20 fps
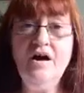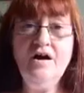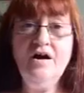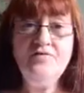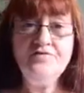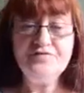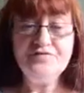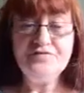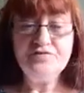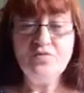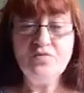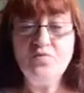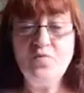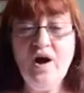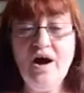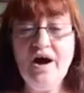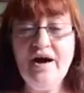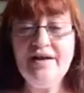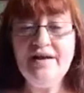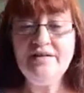After a
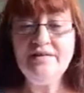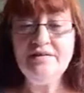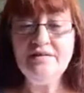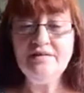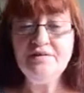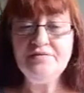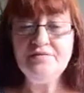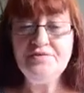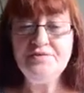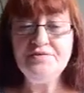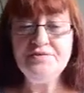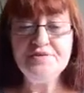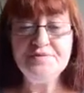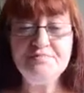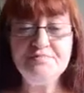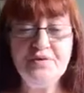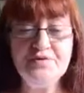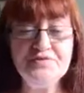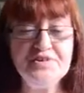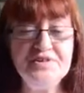while, you
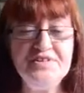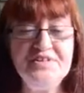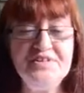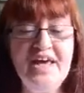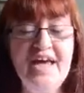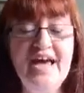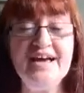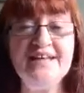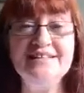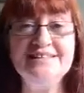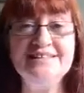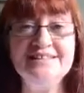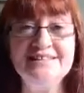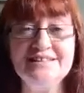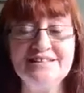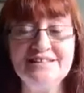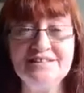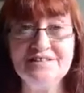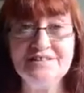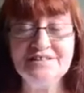spot a
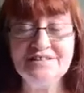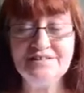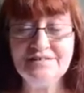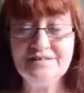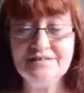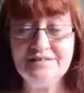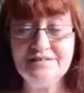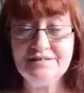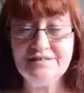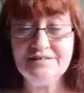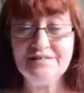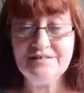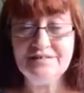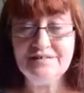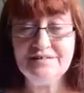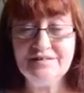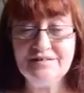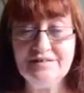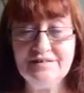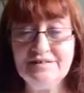nest,
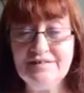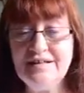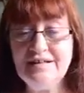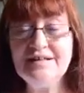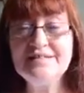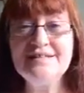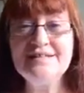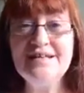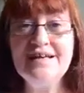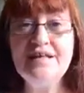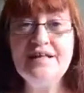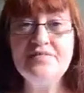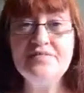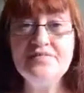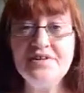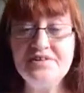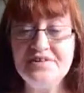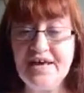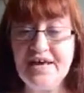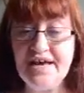and
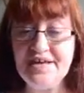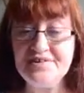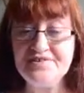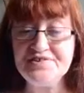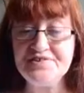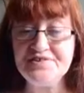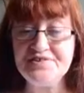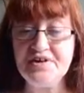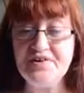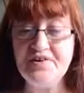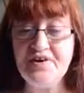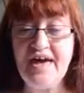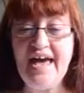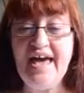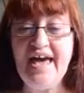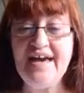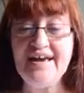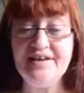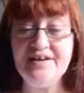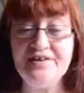in the nest are
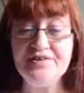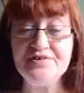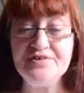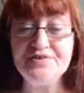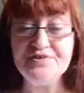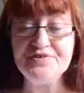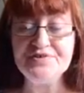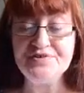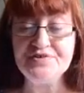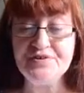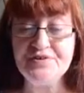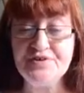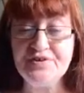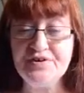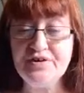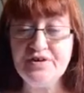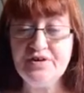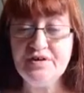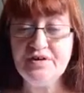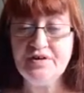eggs.
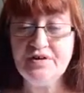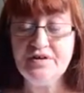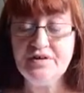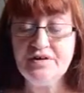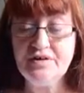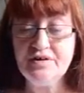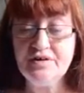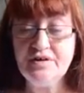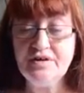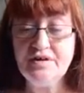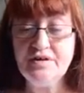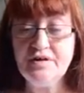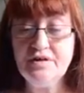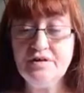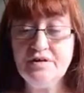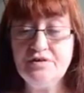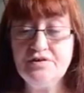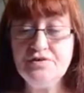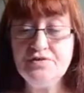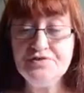
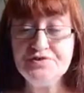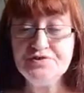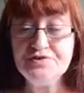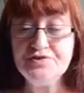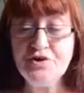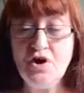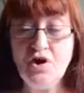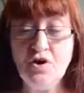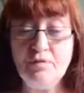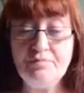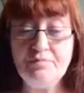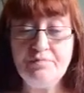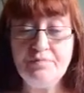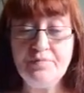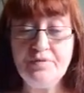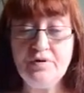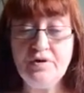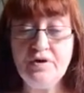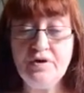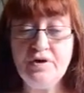You stop
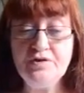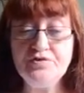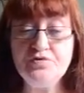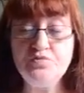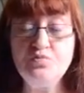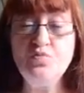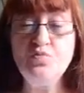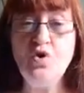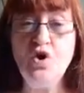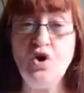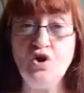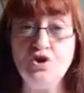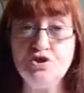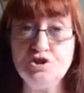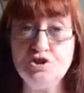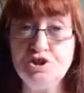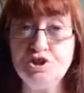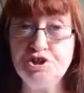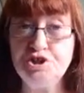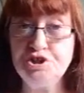and
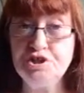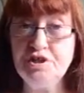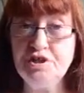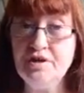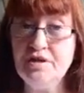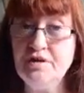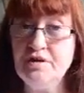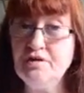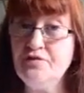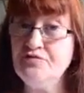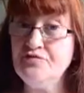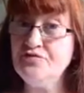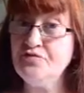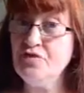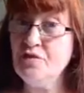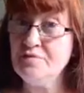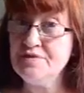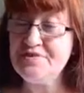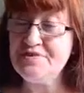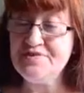watch
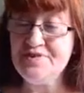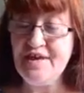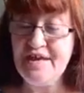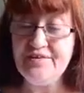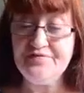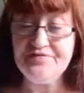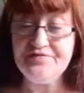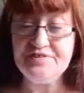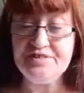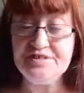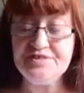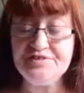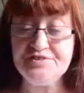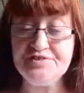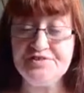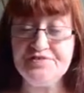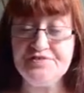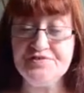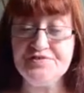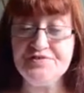from a safe
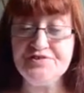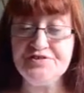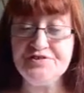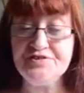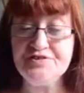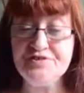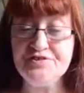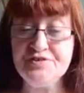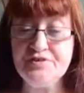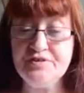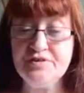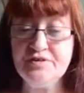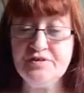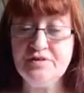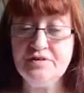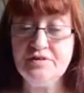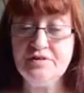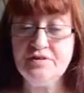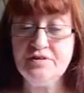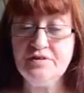distance.
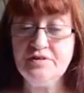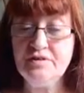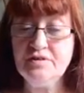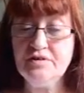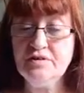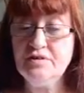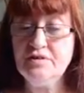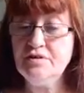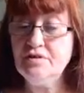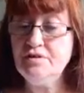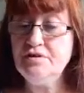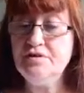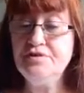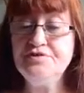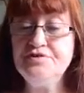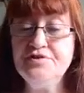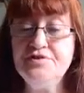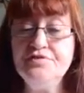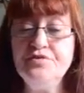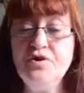
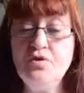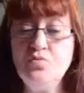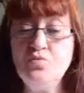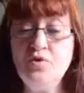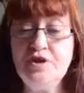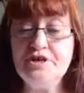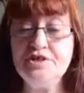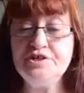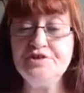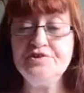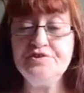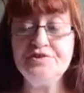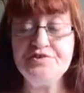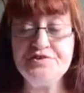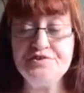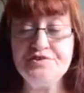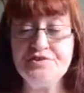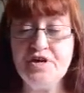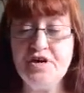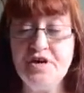You do not wish to
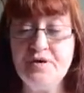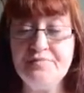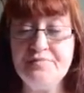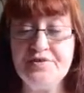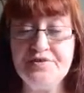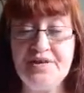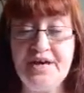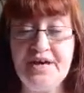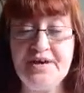disturb the